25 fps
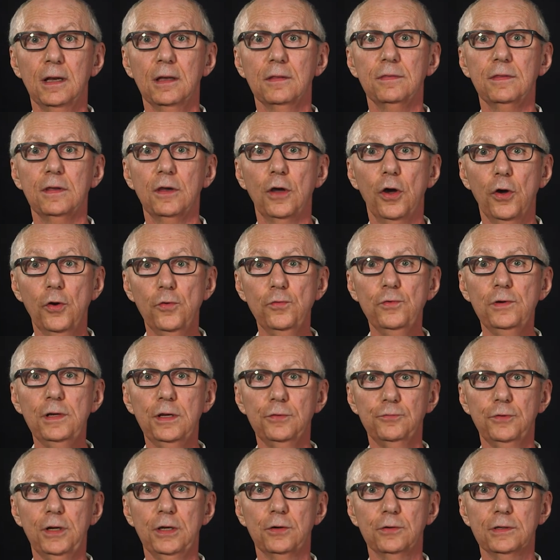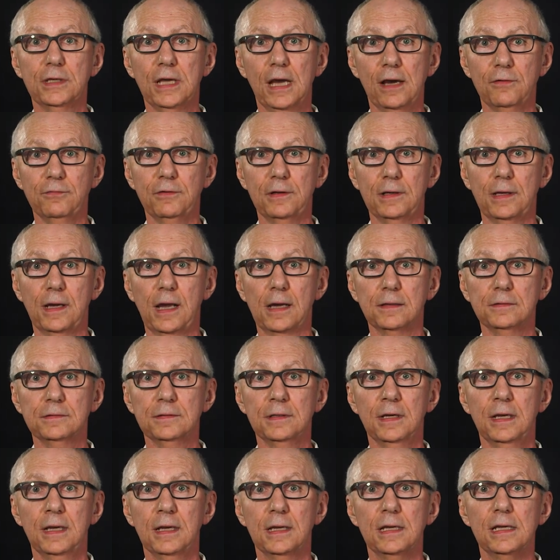The only real
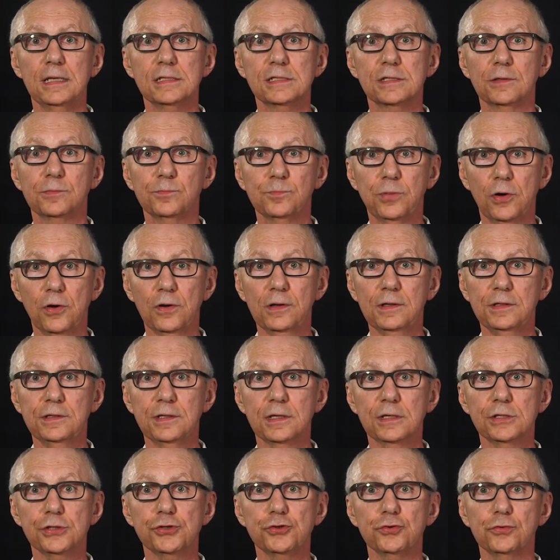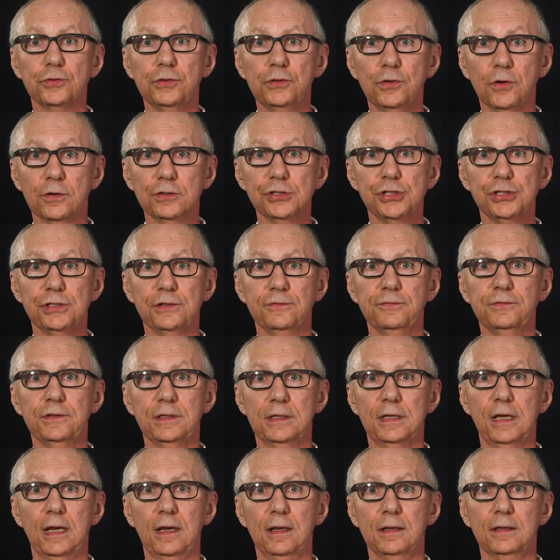caveat is that politics should not
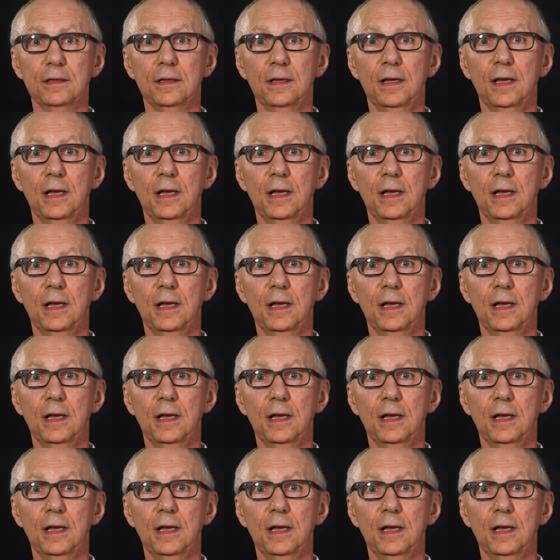shift again,